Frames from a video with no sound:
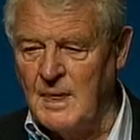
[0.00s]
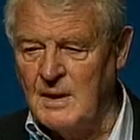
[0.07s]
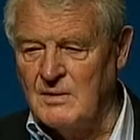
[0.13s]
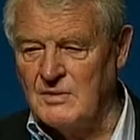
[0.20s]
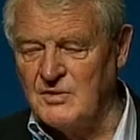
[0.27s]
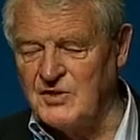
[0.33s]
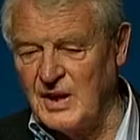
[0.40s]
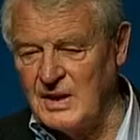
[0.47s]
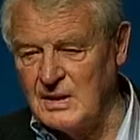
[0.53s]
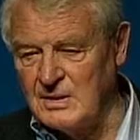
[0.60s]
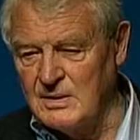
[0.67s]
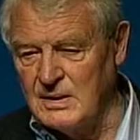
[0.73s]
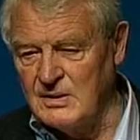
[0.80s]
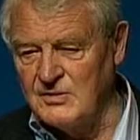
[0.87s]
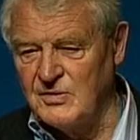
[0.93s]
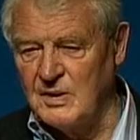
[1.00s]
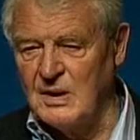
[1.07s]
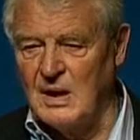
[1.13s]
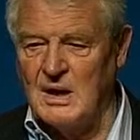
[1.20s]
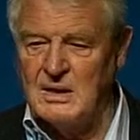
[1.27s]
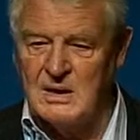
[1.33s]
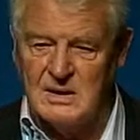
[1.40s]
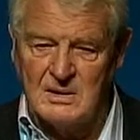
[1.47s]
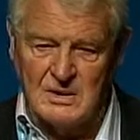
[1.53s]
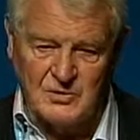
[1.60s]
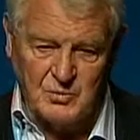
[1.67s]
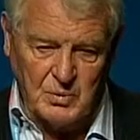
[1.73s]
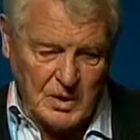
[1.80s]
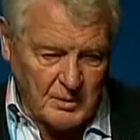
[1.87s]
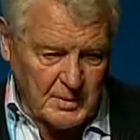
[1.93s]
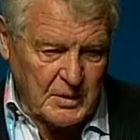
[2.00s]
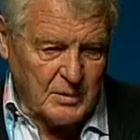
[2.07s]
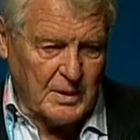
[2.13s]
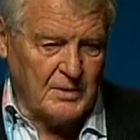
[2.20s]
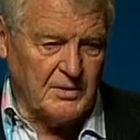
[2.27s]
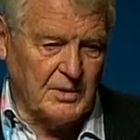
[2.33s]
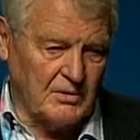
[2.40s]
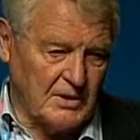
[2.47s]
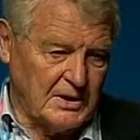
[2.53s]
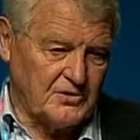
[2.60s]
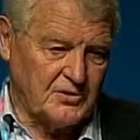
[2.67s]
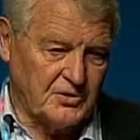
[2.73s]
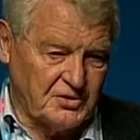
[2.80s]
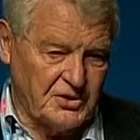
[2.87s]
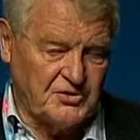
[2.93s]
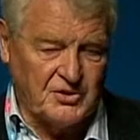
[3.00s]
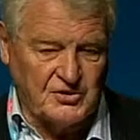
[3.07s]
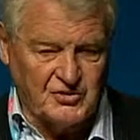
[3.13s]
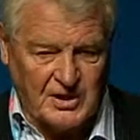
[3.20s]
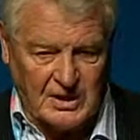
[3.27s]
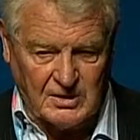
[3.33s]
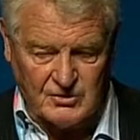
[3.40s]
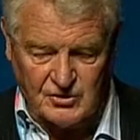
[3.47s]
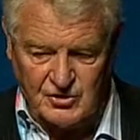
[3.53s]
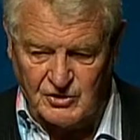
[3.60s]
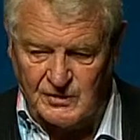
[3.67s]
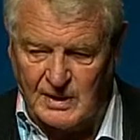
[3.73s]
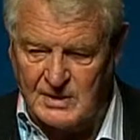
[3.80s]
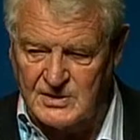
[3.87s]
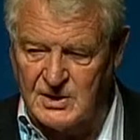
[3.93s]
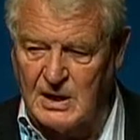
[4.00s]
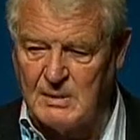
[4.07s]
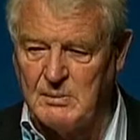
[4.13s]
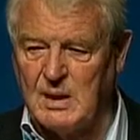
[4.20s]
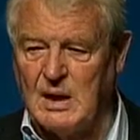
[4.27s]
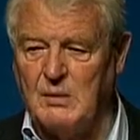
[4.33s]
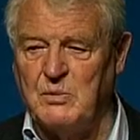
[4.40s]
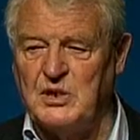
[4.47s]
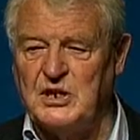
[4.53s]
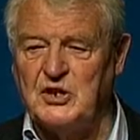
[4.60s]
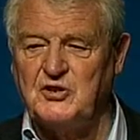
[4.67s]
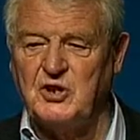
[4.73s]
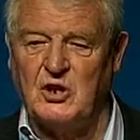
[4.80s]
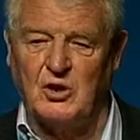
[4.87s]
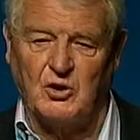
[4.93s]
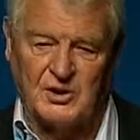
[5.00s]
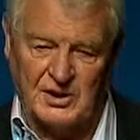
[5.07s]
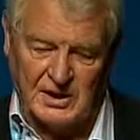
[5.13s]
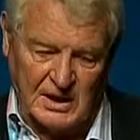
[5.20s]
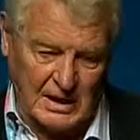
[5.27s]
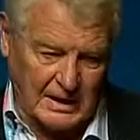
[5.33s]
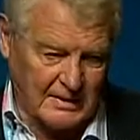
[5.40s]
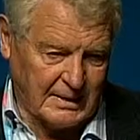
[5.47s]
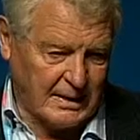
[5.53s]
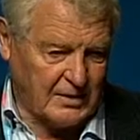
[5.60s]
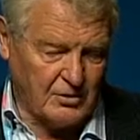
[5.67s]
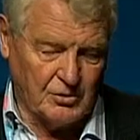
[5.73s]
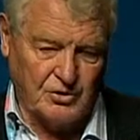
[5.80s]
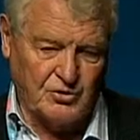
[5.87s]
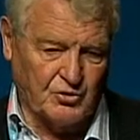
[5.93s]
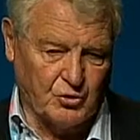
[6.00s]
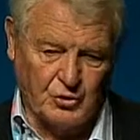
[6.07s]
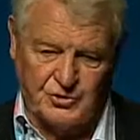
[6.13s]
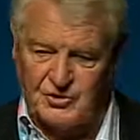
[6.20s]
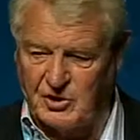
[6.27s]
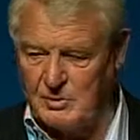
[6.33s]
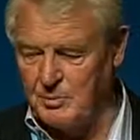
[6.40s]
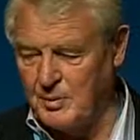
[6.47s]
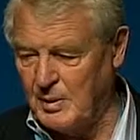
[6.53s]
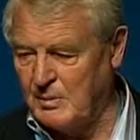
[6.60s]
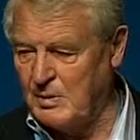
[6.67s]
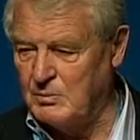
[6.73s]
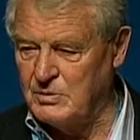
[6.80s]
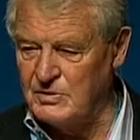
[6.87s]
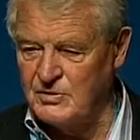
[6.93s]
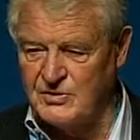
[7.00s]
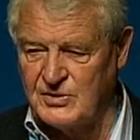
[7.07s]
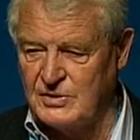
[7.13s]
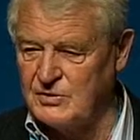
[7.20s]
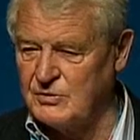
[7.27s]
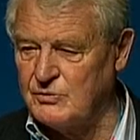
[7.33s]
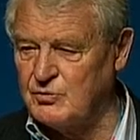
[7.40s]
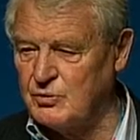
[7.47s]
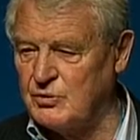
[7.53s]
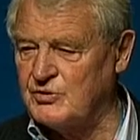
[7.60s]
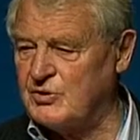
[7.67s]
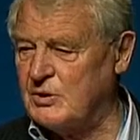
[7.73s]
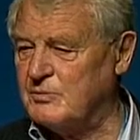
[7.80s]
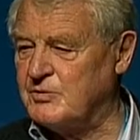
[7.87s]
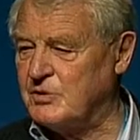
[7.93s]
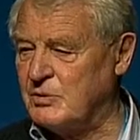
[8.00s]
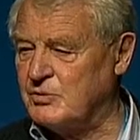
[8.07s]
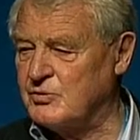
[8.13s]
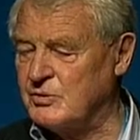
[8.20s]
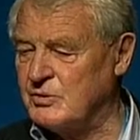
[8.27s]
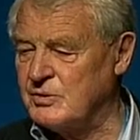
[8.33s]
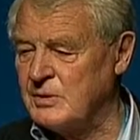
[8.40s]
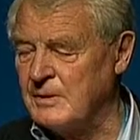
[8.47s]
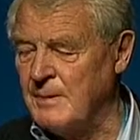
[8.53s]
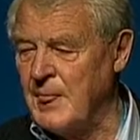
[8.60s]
The second is that I think this will be one of the great strategic challenges of our time, and we need to look at it like that. Not a short-term problem with a series of short-term solutions.